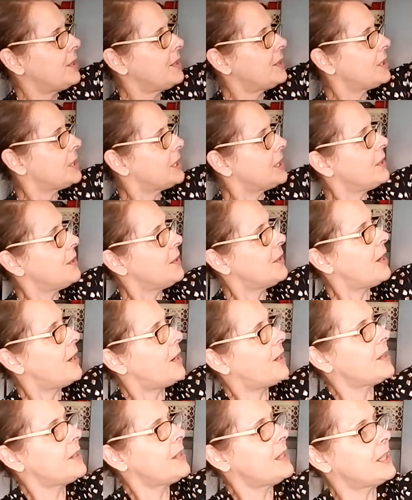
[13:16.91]
So
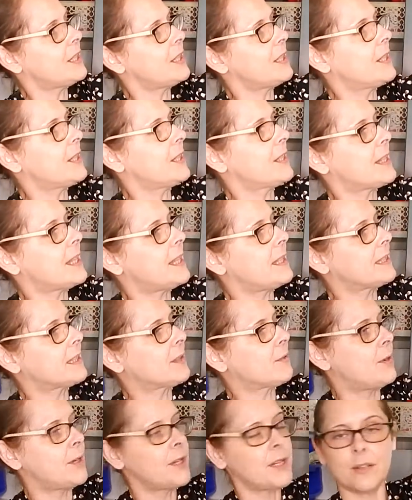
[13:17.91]
I think that's
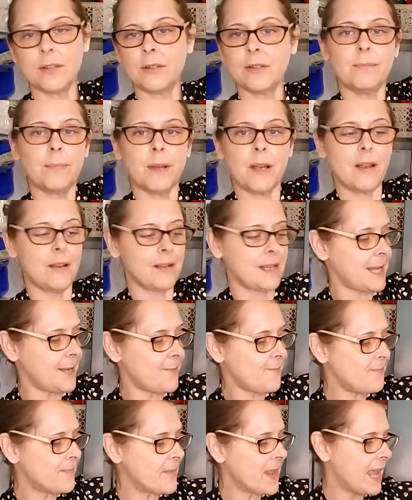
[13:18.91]
quite a good
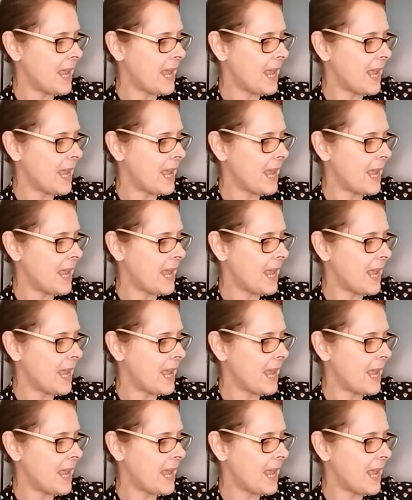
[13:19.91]
bargain.